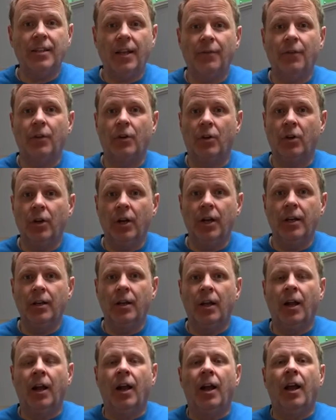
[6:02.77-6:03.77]
I feel good.
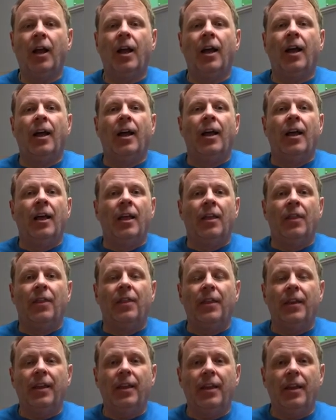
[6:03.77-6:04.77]

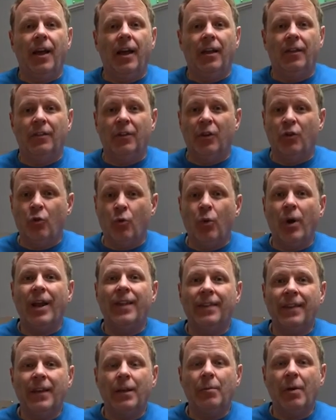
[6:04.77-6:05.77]
The
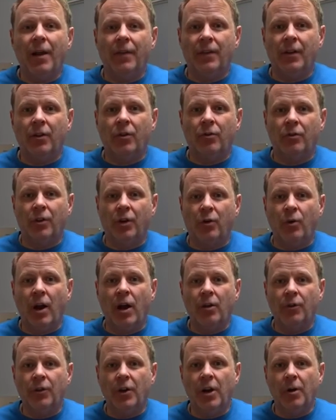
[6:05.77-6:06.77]
great thing about the
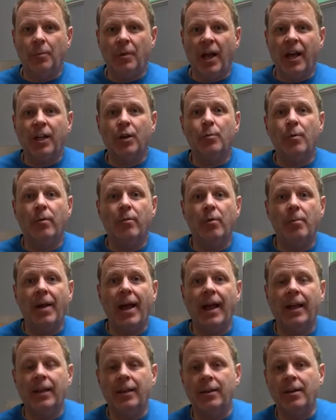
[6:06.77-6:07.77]
cryotherapy, I can remember
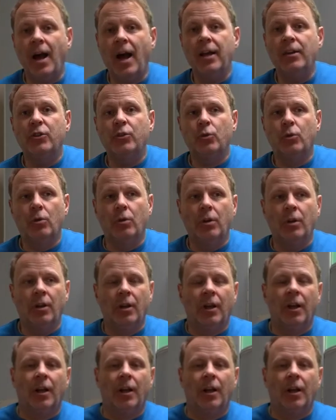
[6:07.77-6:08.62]
back in high school